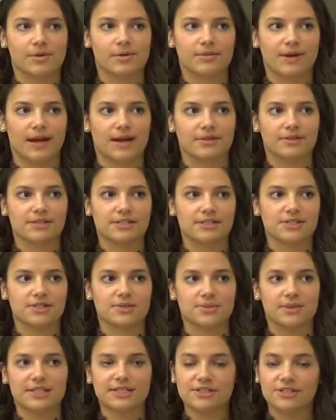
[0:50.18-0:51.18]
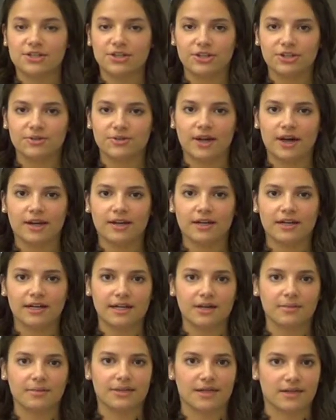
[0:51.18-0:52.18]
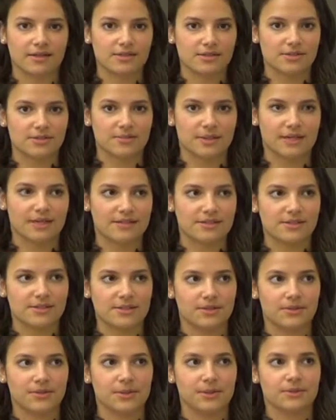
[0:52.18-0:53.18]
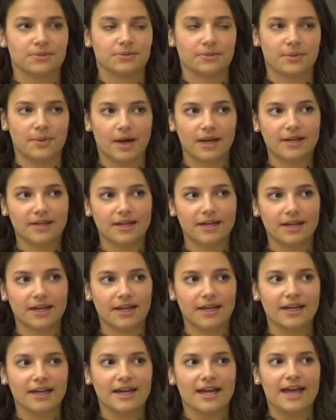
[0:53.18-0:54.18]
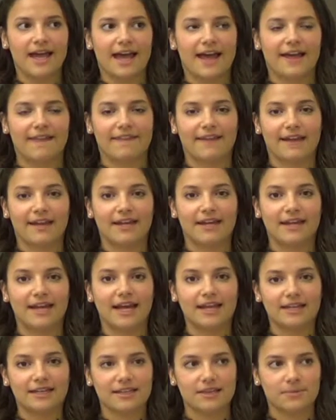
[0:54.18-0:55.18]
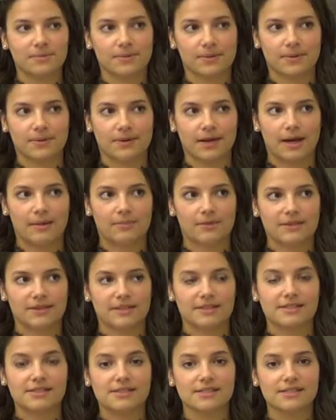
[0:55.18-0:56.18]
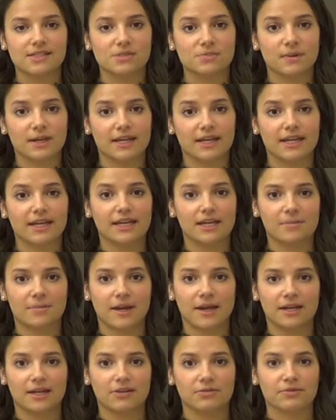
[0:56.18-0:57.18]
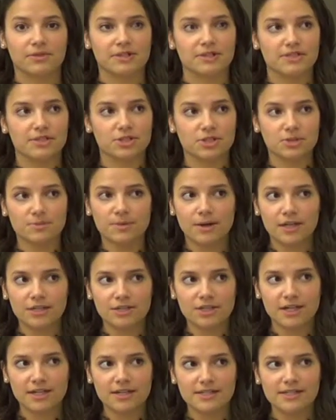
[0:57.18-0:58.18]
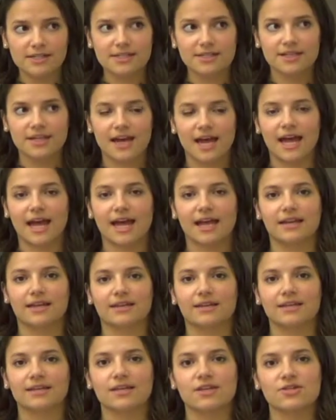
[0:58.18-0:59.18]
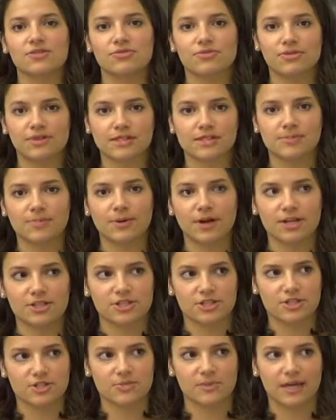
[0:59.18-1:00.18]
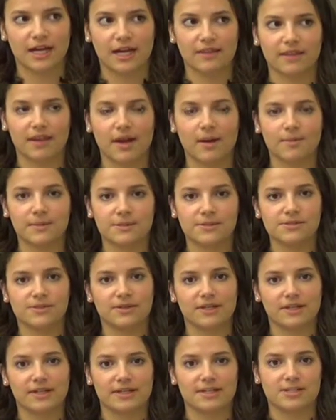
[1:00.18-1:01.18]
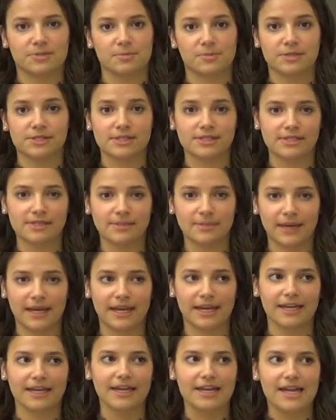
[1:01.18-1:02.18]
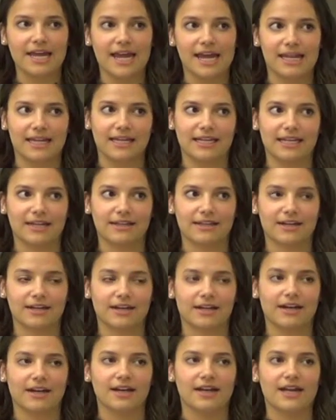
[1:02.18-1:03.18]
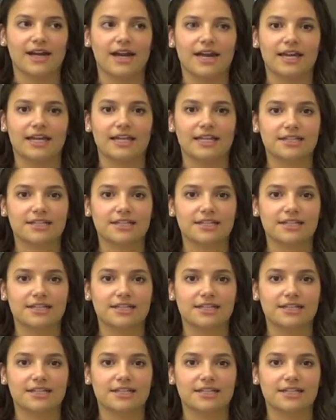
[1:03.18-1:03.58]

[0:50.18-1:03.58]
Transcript: around to eastern Uganda, and we also made it to Rwanda, and then it ended the program with a 6-week independent research project. And through this project, we had the opportunity to participate in either an